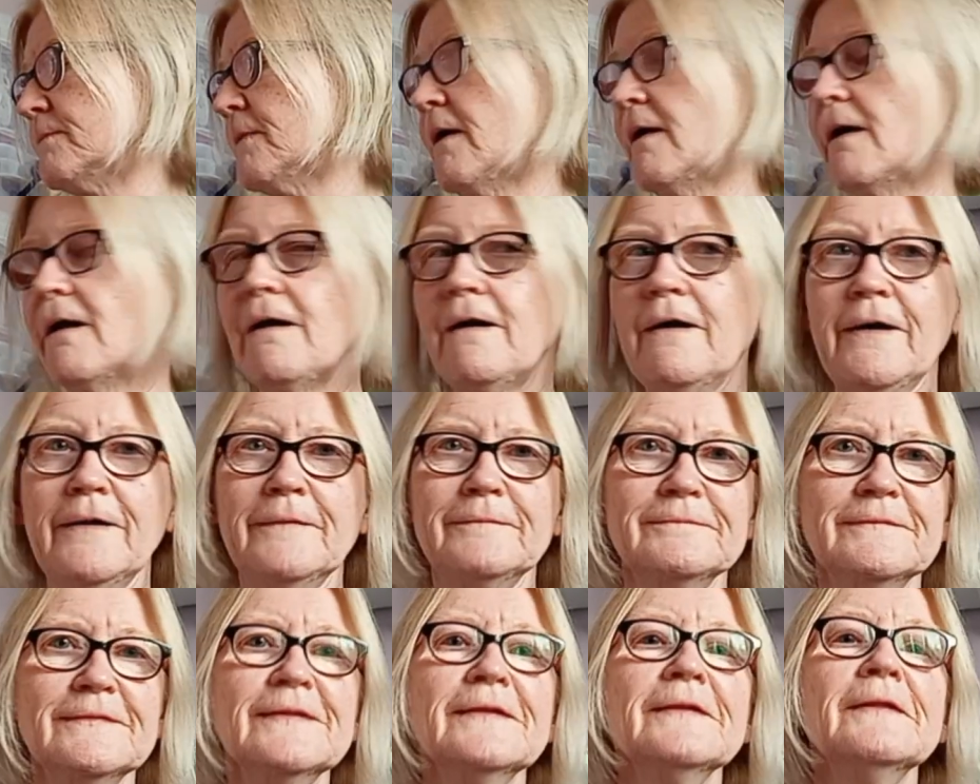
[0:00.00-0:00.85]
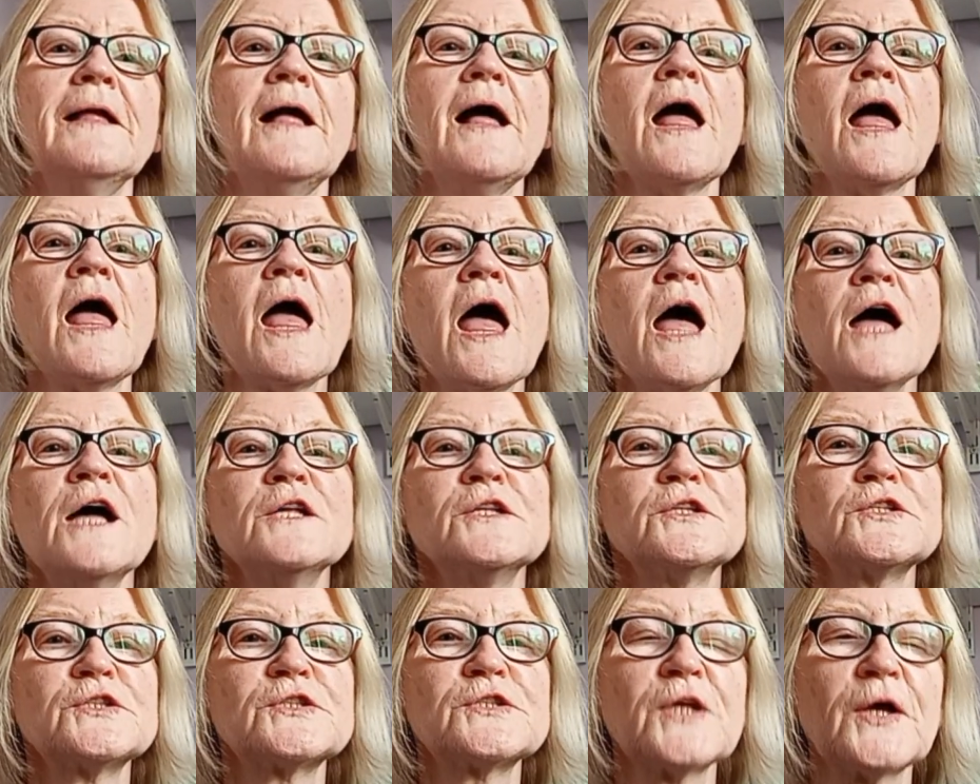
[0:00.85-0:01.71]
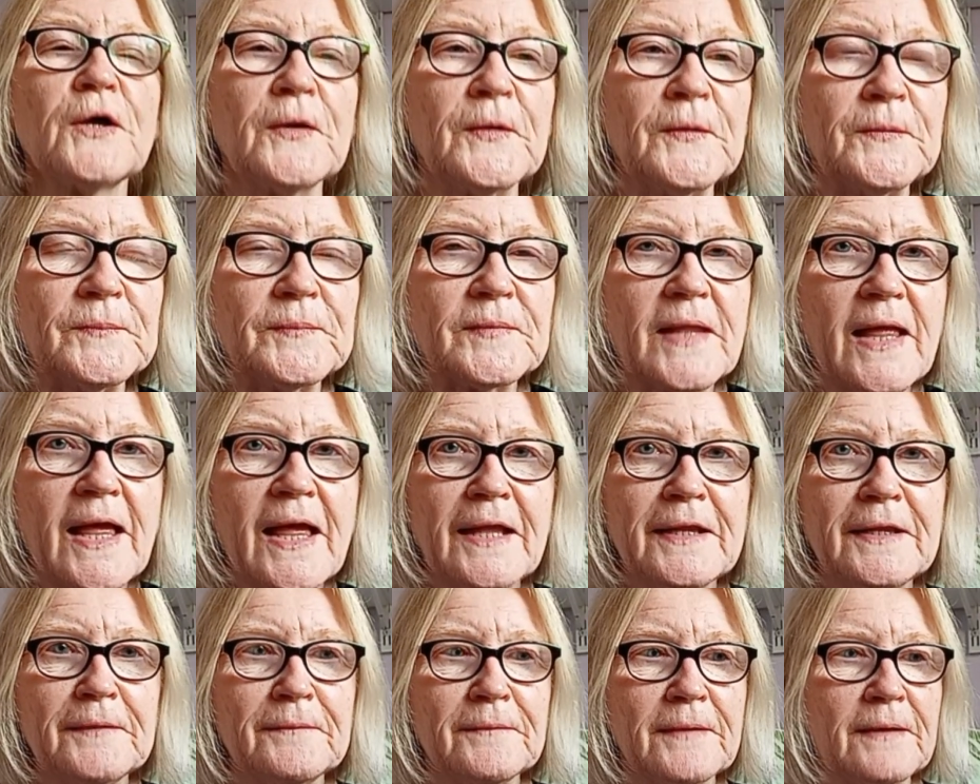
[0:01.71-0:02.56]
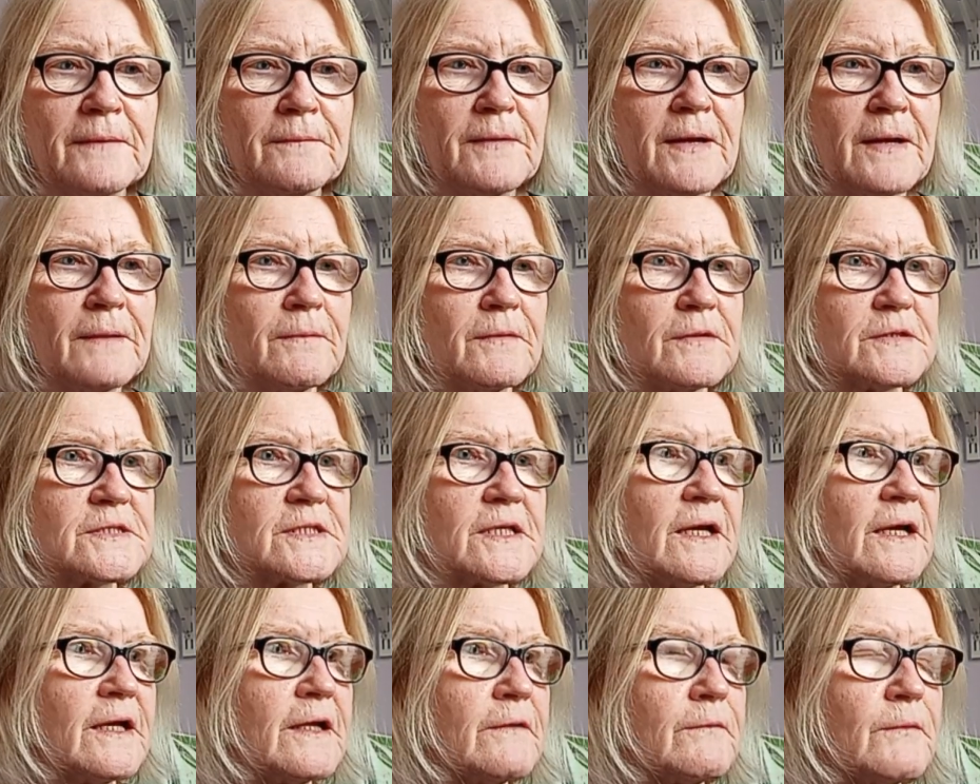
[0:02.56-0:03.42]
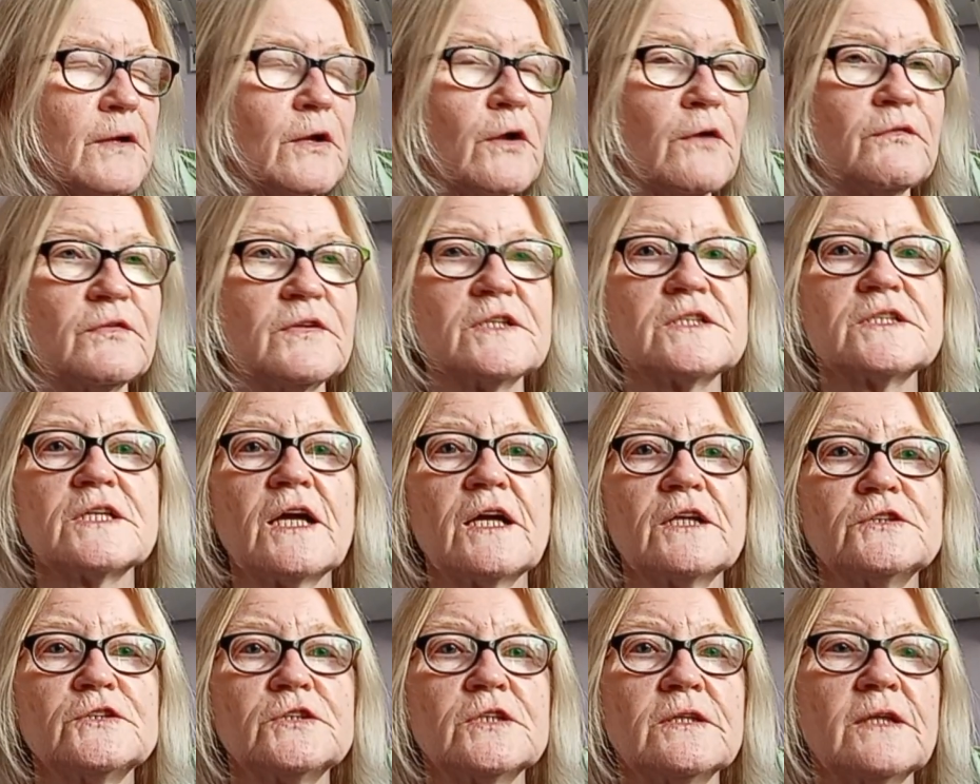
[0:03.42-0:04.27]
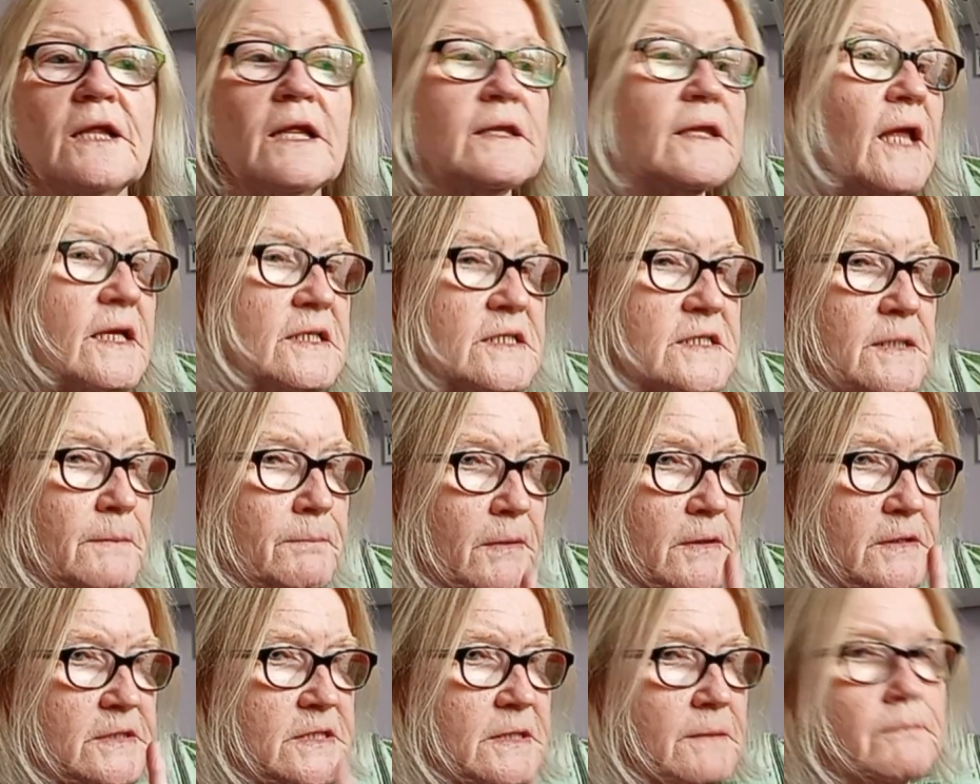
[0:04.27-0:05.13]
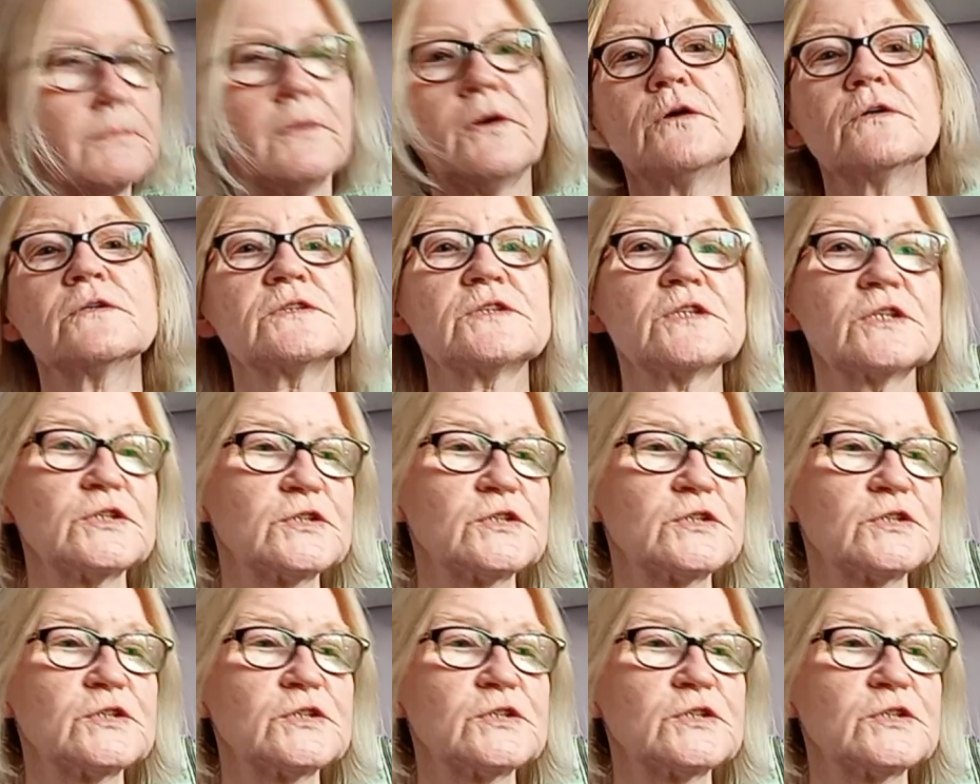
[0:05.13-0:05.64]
Oh. So anyway, where was I? I went off on a tangent then. Yes, the button box.